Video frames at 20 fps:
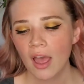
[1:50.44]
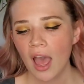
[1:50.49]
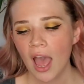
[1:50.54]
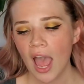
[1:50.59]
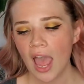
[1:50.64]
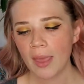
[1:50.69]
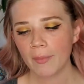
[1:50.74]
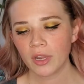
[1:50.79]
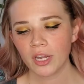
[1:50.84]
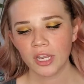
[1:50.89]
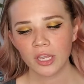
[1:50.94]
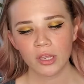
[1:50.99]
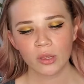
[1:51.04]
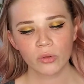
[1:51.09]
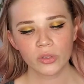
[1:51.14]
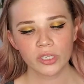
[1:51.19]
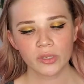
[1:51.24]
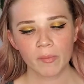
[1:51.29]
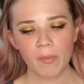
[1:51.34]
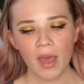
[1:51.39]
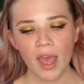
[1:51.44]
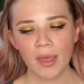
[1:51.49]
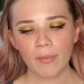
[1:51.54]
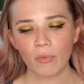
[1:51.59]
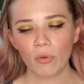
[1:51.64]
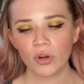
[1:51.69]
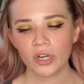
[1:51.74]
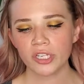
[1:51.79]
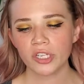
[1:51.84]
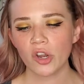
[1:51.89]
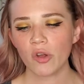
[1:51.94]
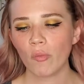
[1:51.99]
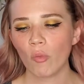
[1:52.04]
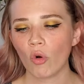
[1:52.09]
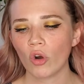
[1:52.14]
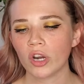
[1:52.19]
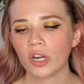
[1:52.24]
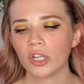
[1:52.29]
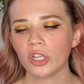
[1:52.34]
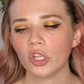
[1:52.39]
I'm going to use my Pores No
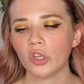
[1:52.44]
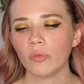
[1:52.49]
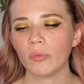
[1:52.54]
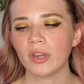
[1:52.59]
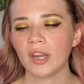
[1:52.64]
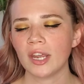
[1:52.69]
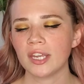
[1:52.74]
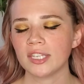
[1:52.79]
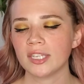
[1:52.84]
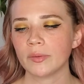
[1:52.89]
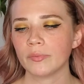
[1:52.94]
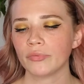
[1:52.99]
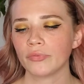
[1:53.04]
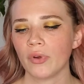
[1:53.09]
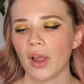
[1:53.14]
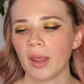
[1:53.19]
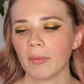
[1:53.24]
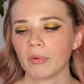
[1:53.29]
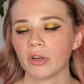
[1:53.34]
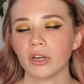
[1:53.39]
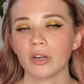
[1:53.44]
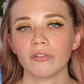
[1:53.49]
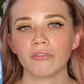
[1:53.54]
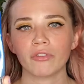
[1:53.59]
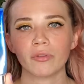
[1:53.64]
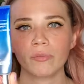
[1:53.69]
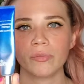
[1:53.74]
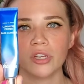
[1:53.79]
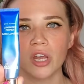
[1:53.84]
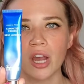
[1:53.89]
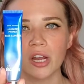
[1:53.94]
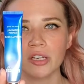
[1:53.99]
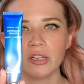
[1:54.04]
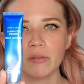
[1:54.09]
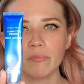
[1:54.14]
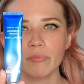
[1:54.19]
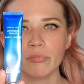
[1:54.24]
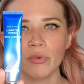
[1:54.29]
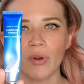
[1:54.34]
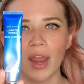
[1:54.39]
More Luminizing Primer from
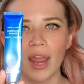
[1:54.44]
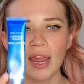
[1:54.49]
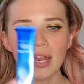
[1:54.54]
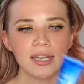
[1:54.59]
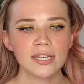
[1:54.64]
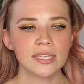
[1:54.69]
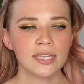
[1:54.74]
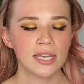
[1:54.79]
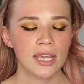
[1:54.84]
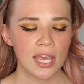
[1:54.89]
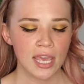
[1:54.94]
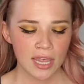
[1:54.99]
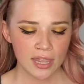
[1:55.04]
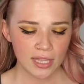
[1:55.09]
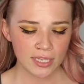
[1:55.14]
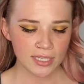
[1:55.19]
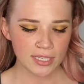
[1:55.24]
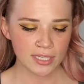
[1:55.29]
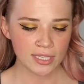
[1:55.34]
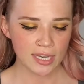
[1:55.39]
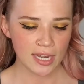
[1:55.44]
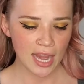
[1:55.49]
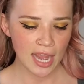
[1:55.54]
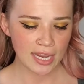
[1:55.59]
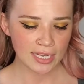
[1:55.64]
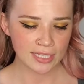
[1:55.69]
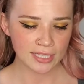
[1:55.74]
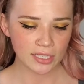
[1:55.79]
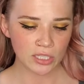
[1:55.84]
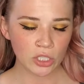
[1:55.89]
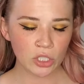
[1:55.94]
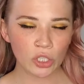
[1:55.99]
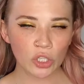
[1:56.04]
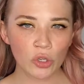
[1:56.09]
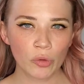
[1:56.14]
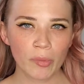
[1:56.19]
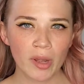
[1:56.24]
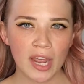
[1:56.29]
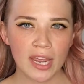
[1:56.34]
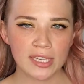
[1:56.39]
Dr. Brandt. This is a nice little
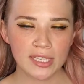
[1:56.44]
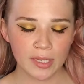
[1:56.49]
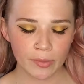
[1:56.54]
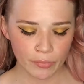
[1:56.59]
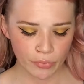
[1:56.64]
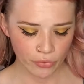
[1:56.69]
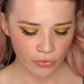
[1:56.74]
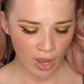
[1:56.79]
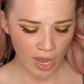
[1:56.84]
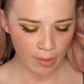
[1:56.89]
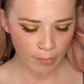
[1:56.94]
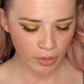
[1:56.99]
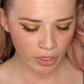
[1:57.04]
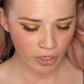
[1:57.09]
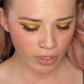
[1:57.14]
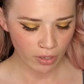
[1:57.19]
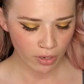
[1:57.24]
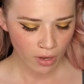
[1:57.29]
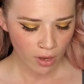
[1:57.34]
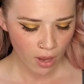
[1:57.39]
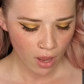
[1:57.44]
luminizing primer.